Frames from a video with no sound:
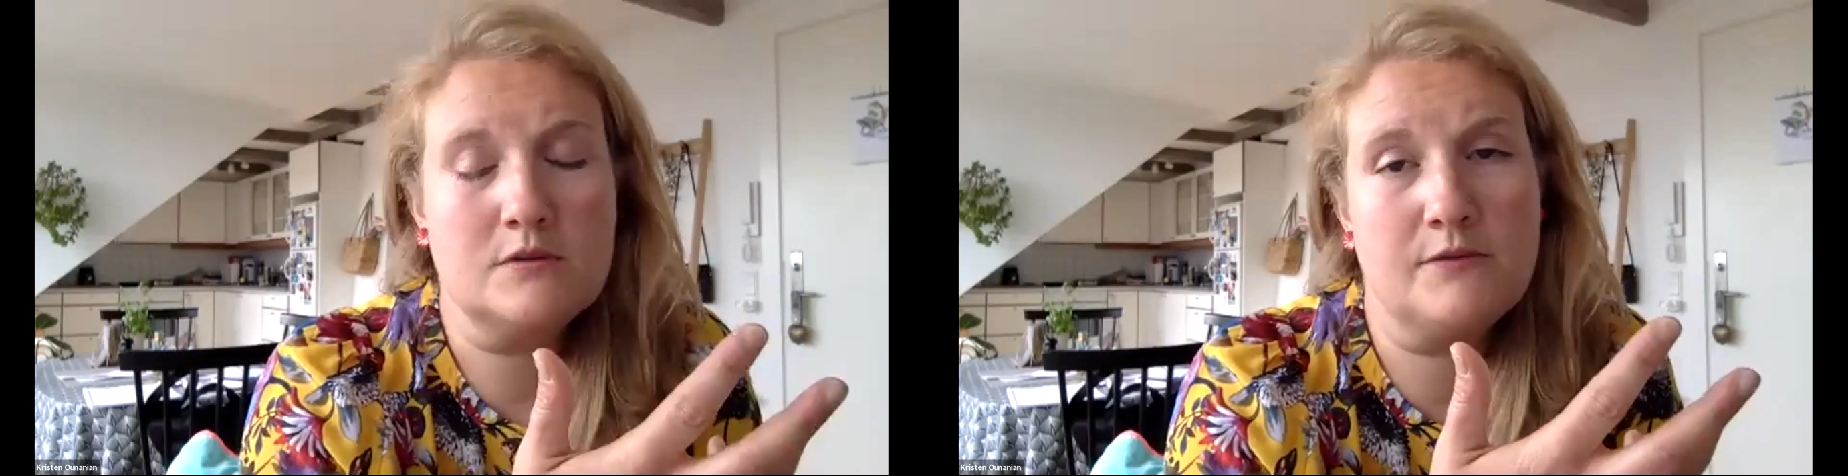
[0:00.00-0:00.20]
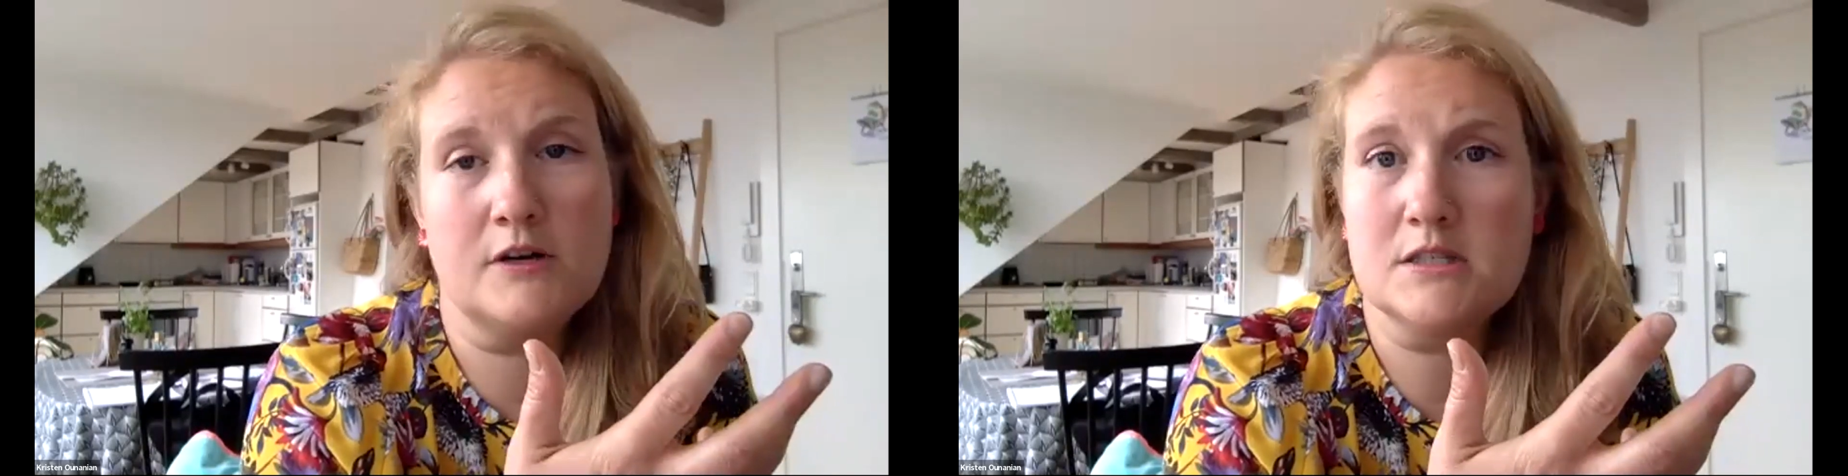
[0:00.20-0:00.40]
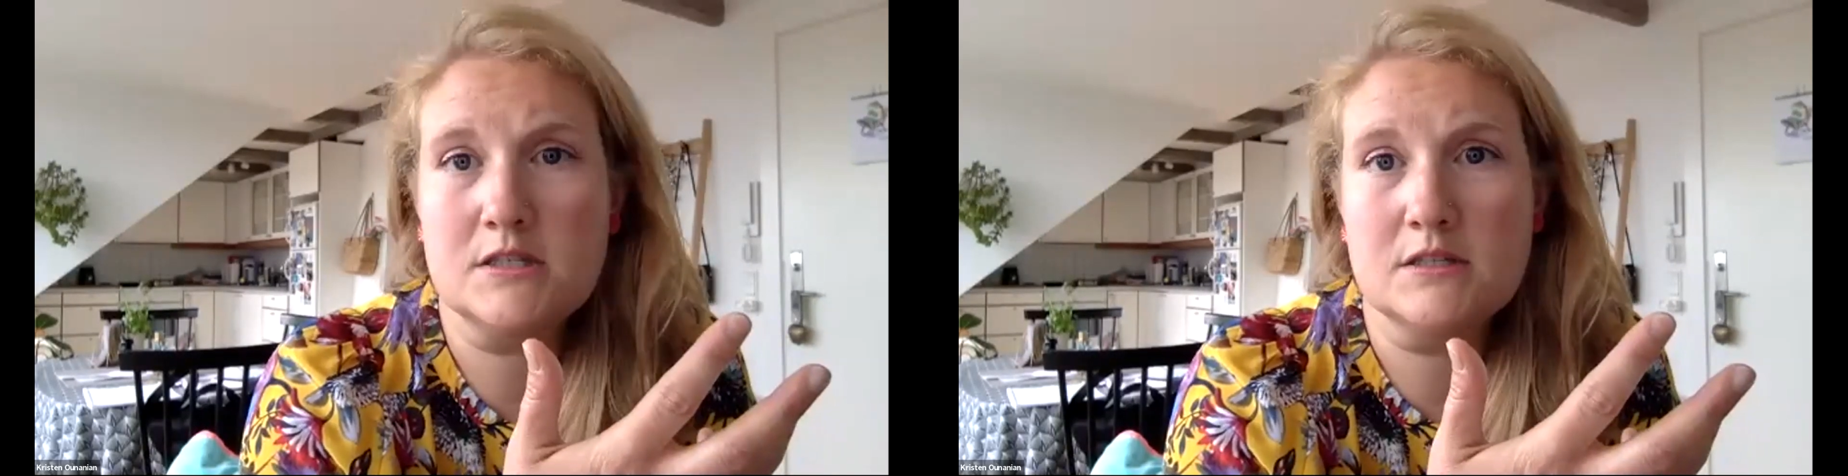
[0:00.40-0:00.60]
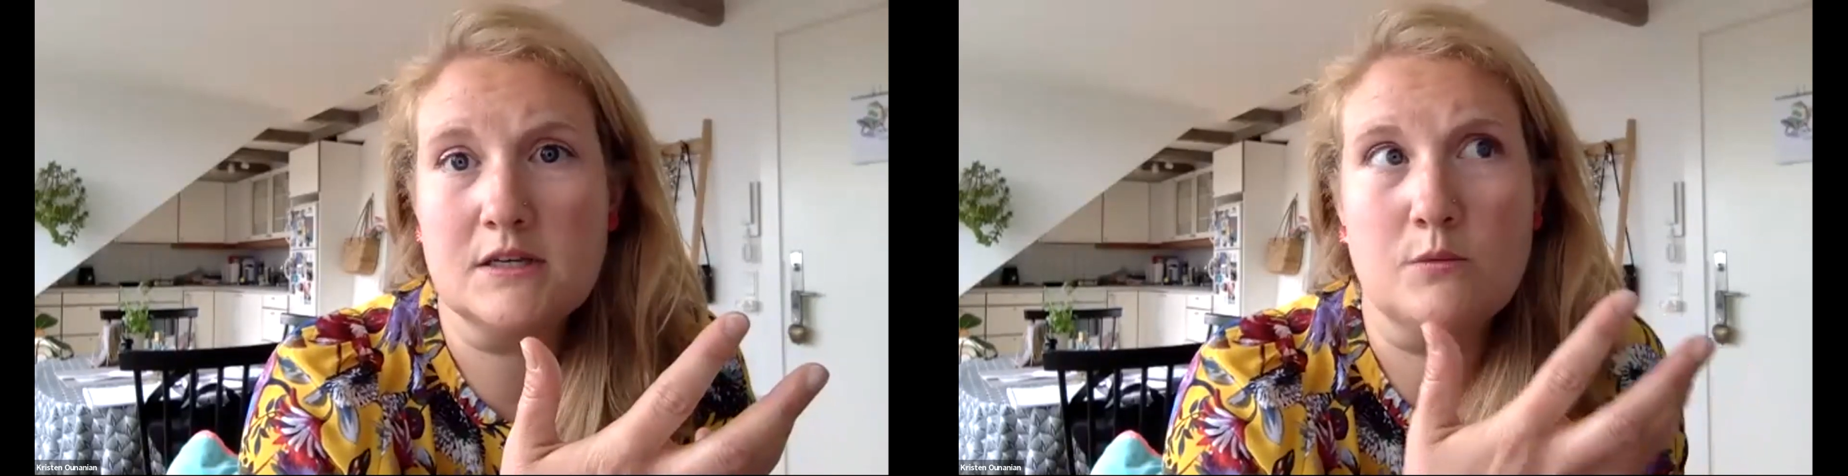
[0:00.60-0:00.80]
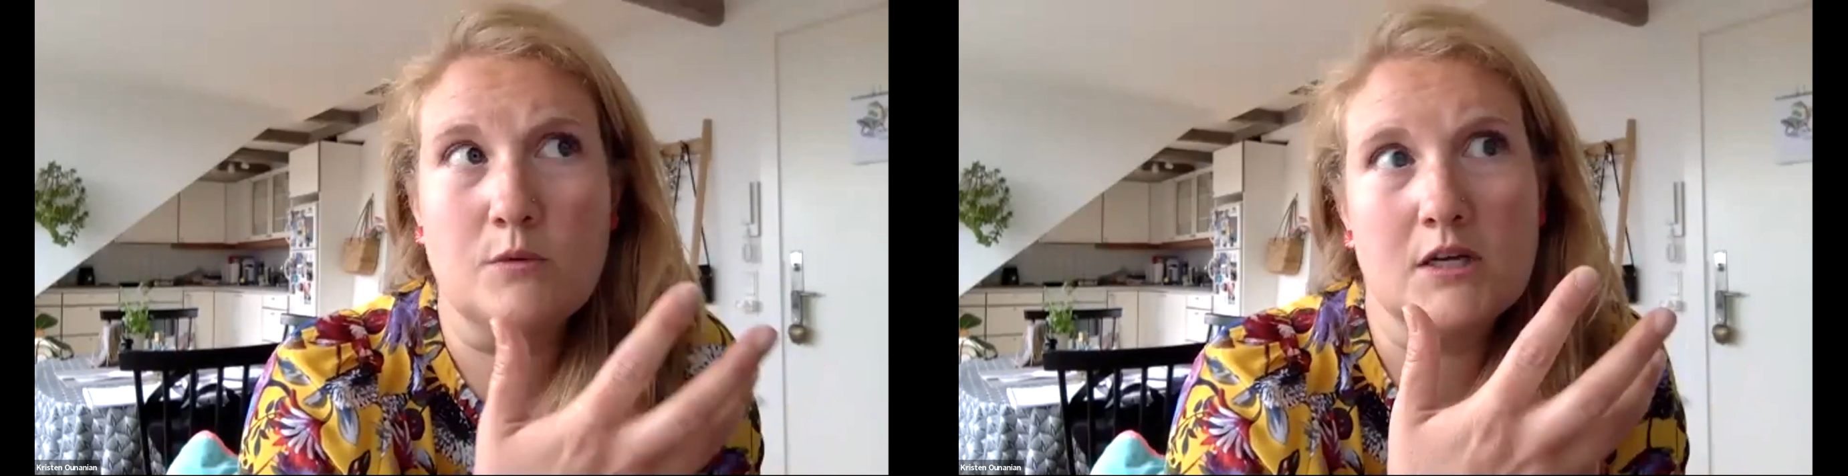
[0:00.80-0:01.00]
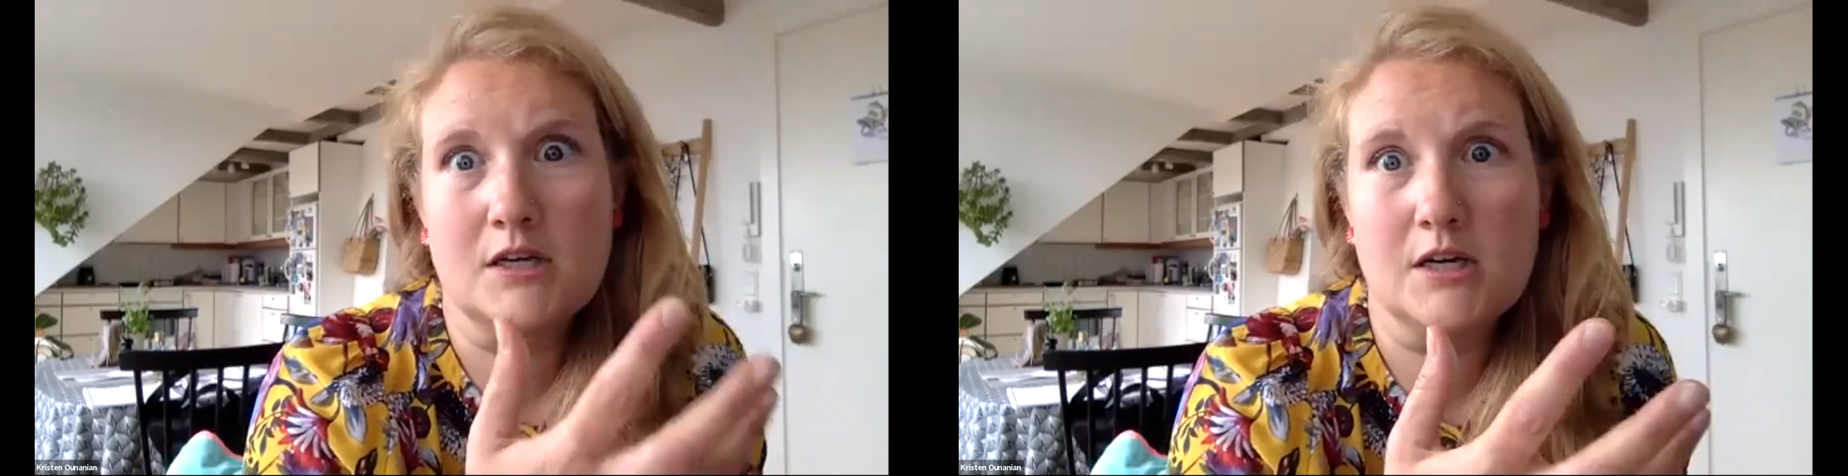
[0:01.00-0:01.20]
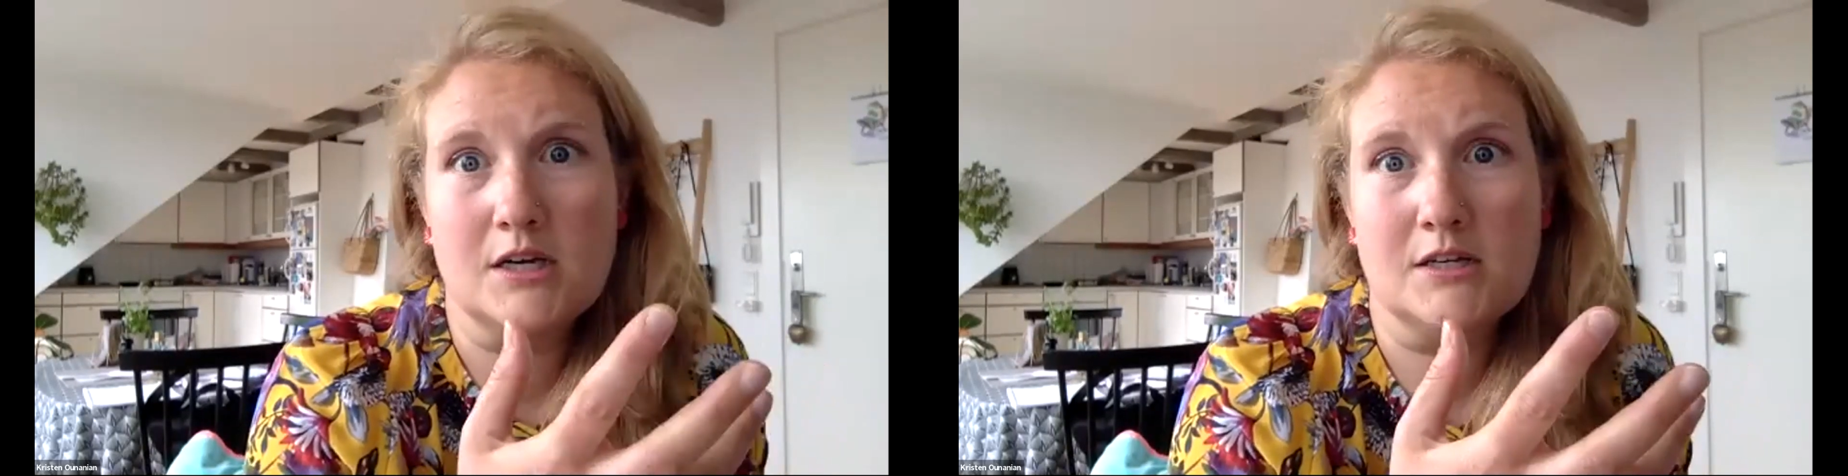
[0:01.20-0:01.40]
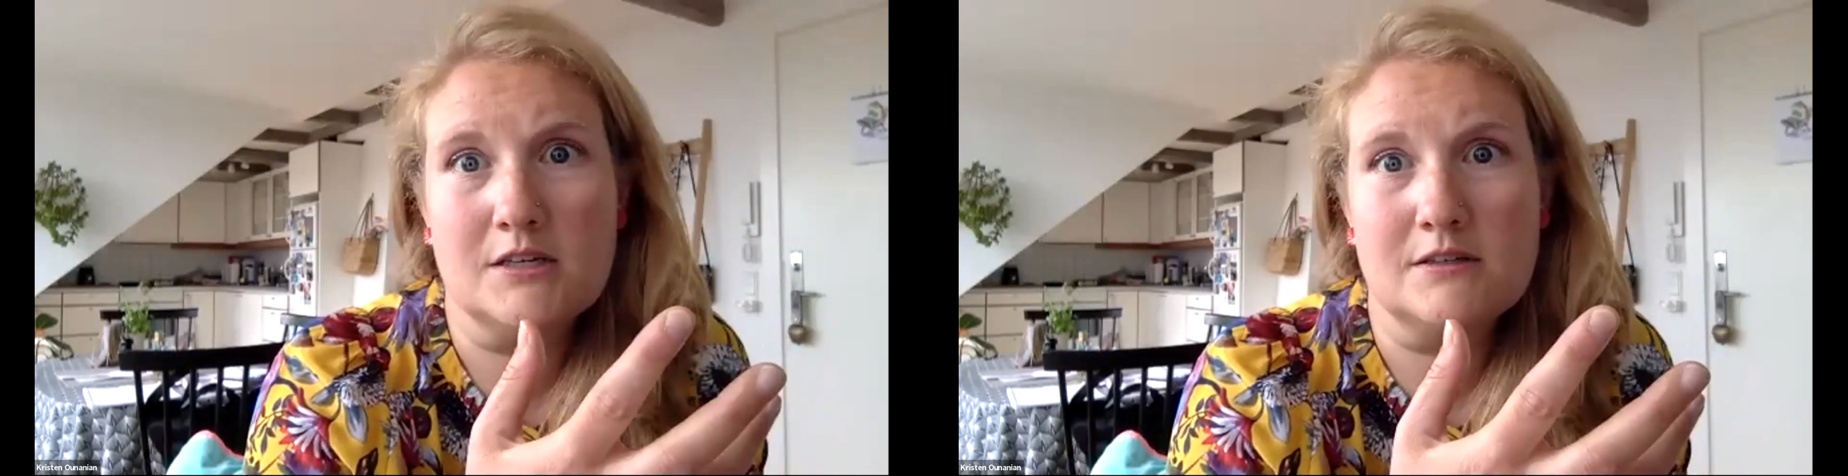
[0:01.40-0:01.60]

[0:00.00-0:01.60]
for instance, like working on a